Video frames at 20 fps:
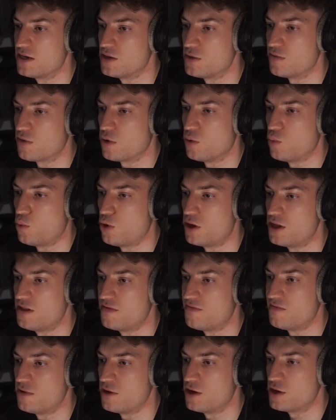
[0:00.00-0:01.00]
So we've got one in the
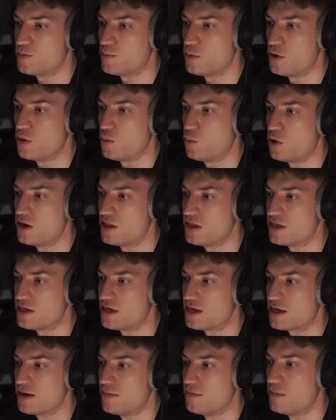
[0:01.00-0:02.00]
1st bar, one in the
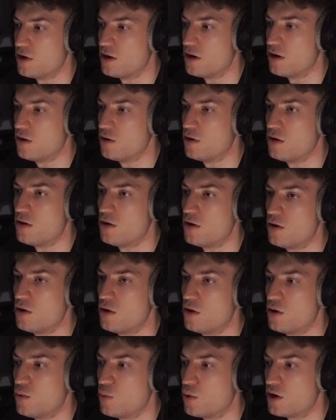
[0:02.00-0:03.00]
2nd bar,
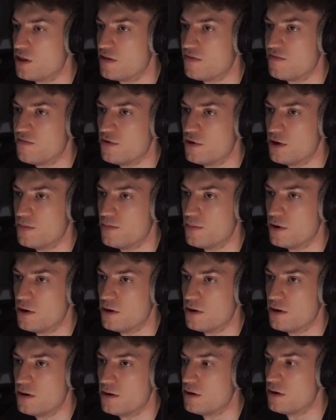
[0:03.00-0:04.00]
one in the 3rd
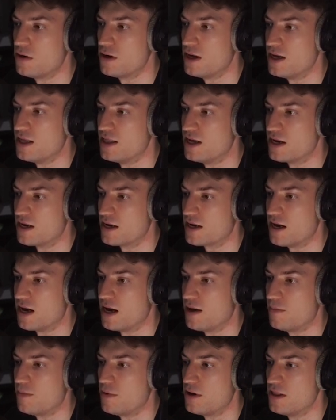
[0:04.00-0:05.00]
bar, and then a
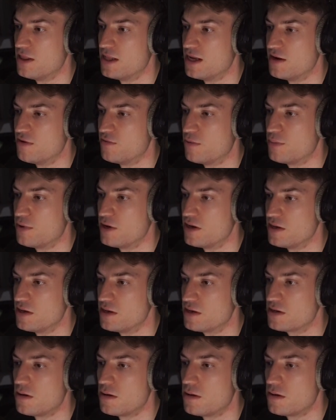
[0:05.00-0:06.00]
gap, and then it
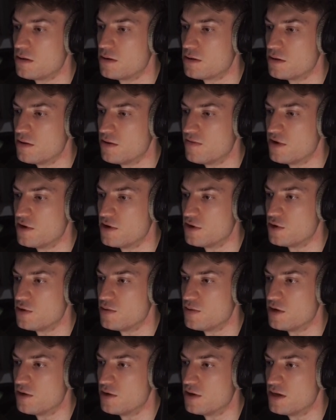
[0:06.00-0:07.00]
repeats. So if I zoom
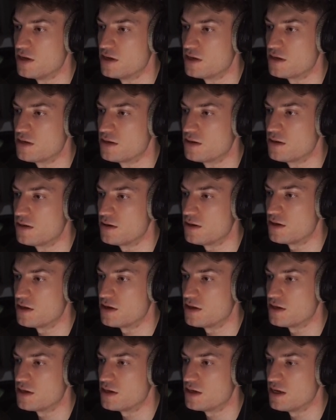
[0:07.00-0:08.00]
in on this, you
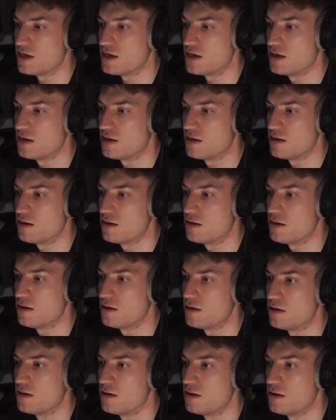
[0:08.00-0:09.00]
can see
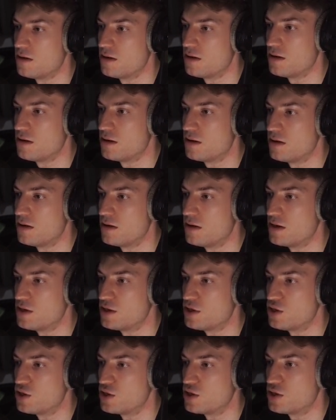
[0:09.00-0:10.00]
it's
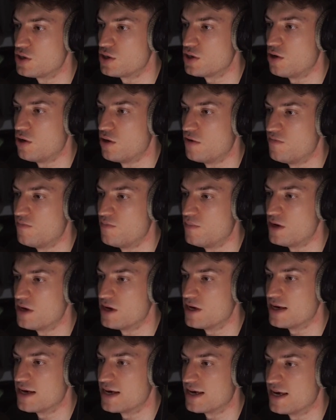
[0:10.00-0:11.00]
just off
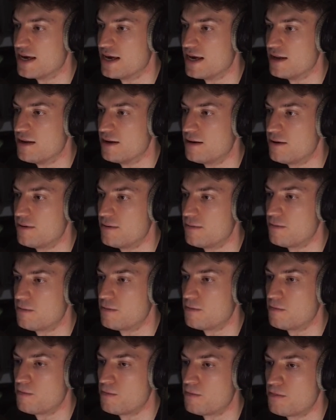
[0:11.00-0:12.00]
beat again.
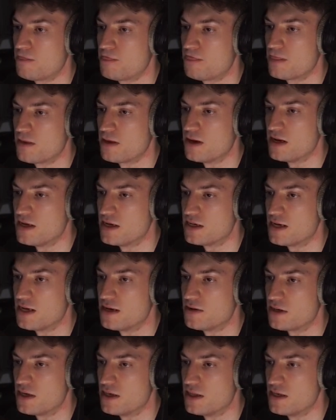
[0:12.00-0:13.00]
And it
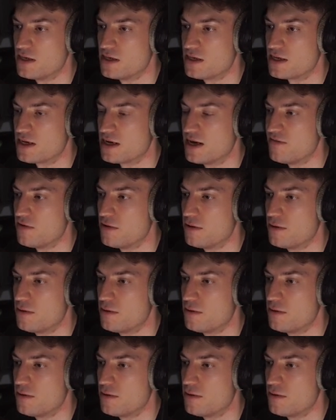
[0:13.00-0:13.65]
sounds like this together.